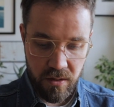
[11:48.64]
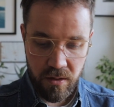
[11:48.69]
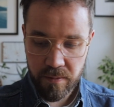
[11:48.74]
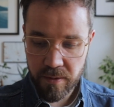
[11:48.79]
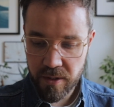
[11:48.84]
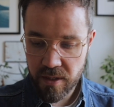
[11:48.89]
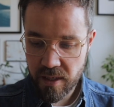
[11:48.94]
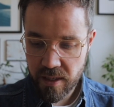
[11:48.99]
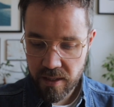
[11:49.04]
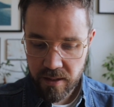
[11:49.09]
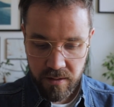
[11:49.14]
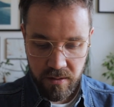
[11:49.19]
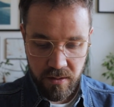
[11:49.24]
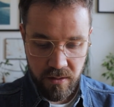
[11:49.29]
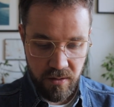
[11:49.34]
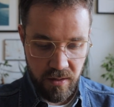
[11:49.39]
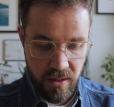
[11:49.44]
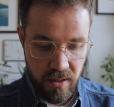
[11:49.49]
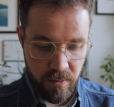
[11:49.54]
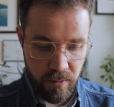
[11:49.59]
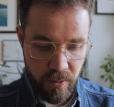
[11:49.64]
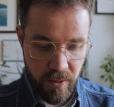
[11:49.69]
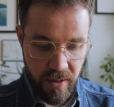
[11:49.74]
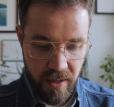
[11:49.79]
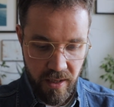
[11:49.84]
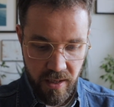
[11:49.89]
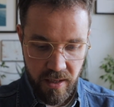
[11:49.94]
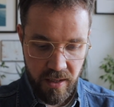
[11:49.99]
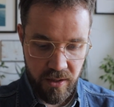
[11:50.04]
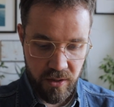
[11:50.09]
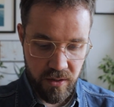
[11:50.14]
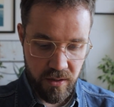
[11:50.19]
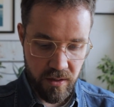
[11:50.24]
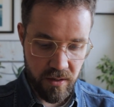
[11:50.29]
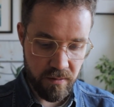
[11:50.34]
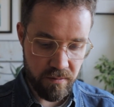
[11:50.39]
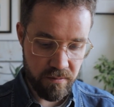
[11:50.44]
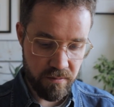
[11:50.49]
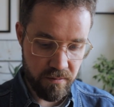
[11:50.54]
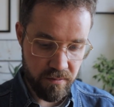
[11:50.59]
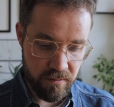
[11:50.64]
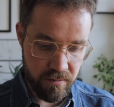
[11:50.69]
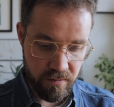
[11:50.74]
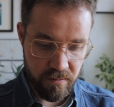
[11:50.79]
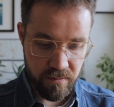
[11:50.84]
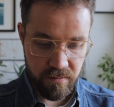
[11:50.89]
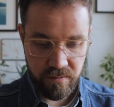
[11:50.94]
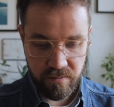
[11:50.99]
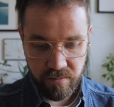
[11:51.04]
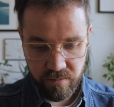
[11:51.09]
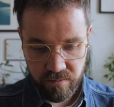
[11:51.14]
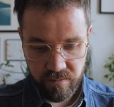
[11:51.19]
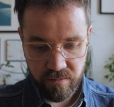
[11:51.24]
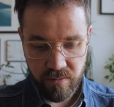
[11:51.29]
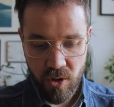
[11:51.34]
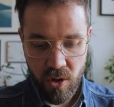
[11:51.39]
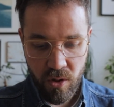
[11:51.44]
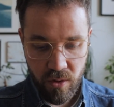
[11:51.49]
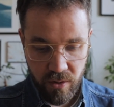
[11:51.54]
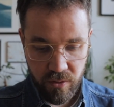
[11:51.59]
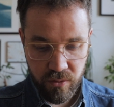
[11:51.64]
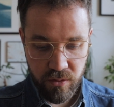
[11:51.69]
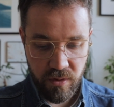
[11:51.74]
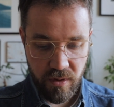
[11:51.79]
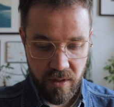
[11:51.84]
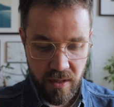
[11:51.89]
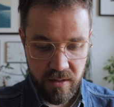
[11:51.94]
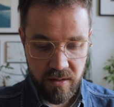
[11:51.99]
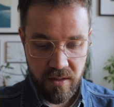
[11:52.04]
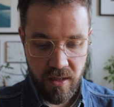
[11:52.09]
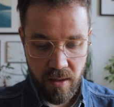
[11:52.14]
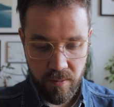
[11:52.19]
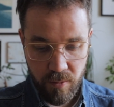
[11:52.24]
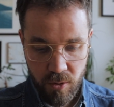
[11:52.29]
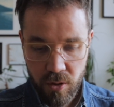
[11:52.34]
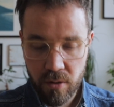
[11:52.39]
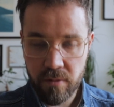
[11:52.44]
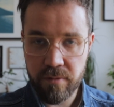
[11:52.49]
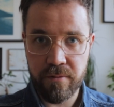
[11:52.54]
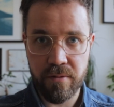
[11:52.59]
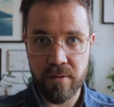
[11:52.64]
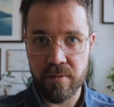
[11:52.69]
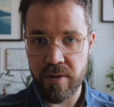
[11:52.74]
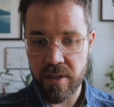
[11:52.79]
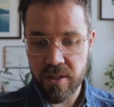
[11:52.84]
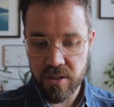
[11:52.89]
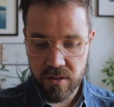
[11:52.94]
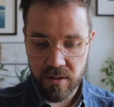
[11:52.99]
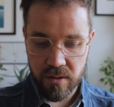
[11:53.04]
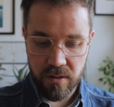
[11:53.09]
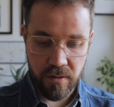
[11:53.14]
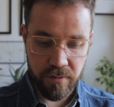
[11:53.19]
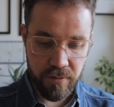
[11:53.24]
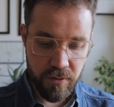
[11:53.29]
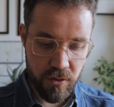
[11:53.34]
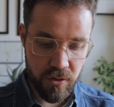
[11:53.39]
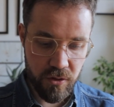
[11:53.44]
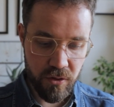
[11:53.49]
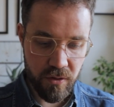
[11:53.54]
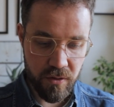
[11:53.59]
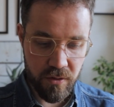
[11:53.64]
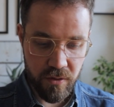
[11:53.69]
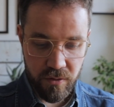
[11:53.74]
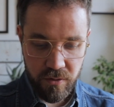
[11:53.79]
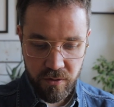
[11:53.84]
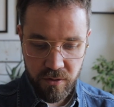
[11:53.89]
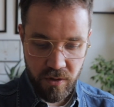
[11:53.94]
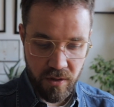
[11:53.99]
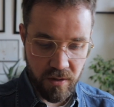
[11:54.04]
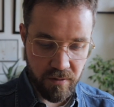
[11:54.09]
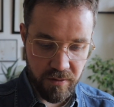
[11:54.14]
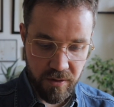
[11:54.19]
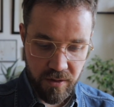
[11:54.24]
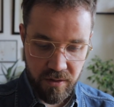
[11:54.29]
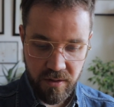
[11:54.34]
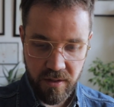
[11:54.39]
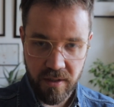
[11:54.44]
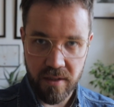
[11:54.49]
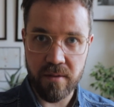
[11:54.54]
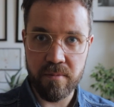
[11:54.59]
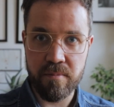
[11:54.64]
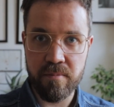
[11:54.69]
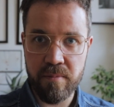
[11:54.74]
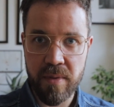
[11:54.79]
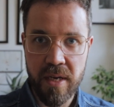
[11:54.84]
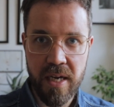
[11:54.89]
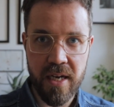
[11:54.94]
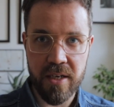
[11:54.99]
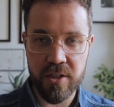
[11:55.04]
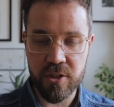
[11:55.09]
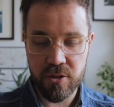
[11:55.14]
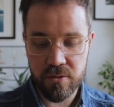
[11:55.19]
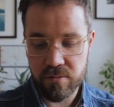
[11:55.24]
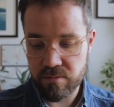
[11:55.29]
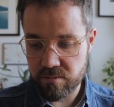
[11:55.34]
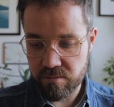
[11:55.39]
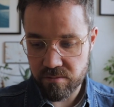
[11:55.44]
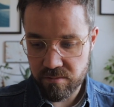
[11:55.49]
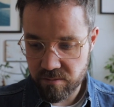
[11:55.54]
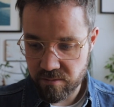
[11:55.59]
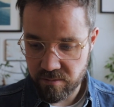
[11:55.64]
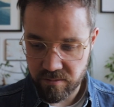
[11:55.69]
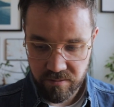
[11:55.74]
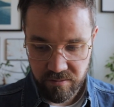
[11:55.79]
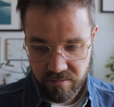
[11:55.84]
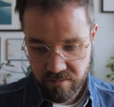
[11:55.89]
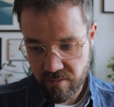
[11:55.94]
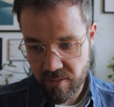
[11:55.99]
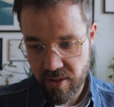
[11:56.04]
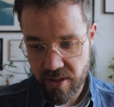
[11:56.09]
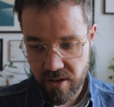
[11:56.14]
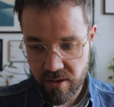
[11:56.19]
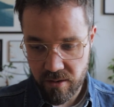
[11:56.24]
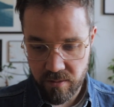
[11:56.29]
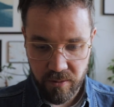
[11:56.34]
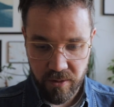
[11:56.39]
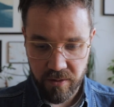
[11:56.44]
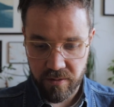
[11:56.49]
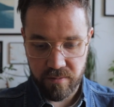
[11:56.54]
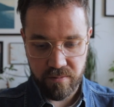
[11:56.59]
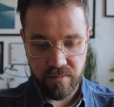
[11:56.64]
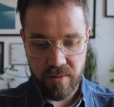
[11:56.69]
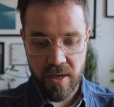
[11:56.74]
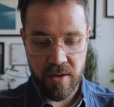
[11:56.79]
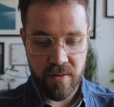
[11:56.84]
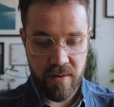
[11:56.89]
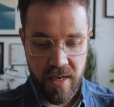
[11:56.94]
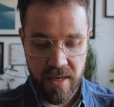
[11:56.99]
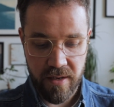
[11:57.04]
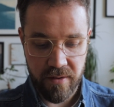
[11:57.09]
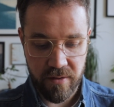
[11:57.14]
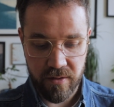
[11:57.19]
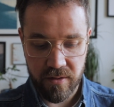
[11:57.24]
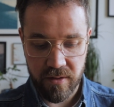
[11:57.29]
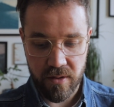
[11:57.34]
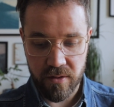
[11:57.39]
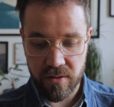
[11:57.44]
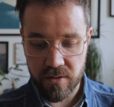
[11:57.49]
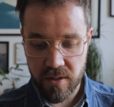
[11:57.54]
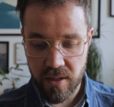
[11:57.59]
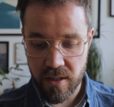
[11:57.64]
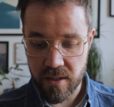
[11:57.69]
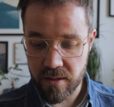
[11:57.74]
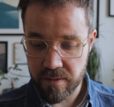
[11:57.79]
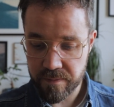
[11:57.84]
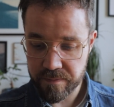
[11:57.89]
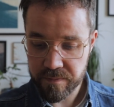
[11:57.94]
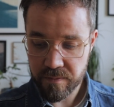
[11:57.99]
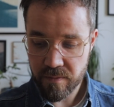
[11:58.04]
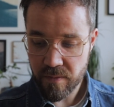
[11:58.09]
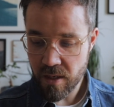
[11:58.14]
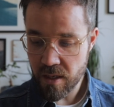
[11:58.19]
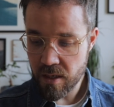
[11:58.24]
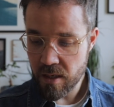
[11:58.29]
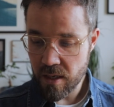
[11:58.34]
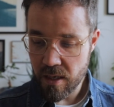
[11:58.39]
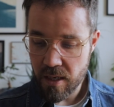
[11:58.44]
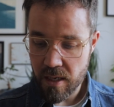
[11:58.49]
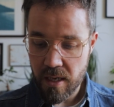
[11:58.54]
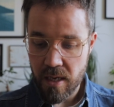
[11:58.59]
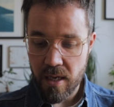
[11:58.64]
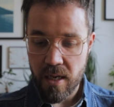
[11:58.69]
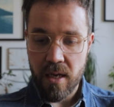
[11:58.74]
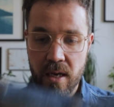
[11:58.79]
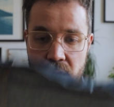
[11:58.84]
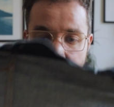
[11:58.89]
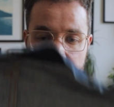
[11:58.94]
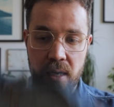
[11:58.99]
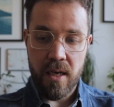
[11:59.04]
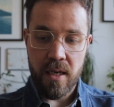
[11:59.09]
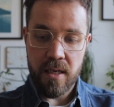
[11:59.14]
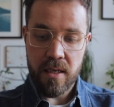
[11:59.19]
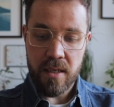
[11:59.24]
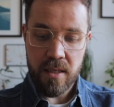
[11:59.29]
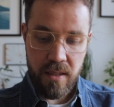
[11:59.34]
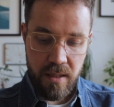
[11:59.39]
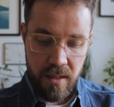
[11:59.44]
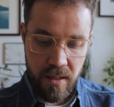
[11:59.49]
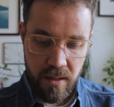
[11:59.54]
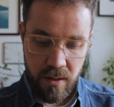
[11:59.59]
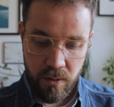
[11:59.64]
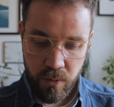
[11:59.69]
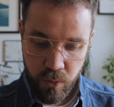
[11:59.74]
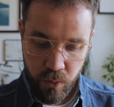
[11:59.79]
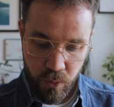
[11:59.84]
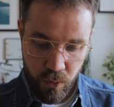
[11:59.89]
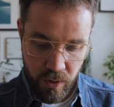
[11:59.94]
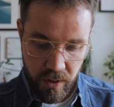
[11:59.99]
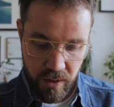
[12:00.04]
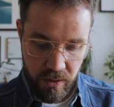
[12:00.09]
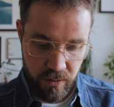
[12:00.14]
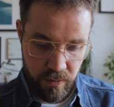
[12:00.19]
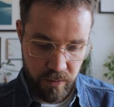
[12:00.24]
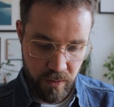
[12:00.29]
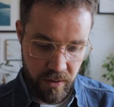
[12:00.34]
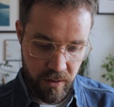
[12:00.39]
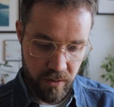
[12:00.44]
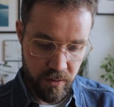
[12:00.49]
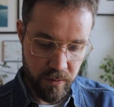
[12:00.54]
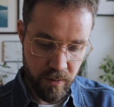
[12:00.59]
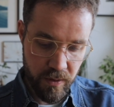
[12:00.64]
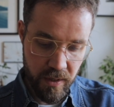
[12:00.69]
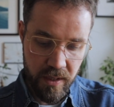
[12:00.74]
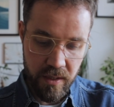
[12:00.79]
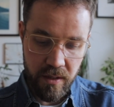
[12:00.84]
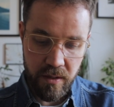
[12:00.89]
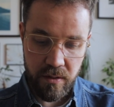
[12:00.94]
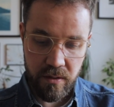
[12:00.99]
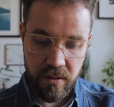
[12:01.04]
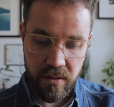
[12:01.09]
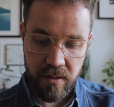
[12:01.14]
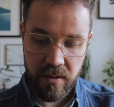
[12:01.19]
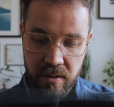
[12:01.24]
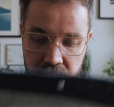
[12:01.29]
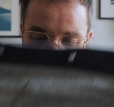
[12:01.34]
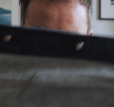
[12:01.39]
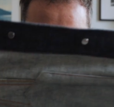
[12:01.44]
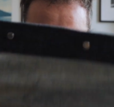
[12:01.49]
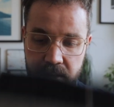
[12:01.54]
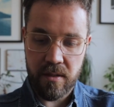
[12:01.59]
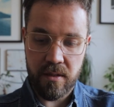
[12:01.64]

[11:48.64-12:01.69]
going to be nice to see when that actually, all those threads come off eventually in the future, and you're just going to have this like patch there without anything on the other side. What else?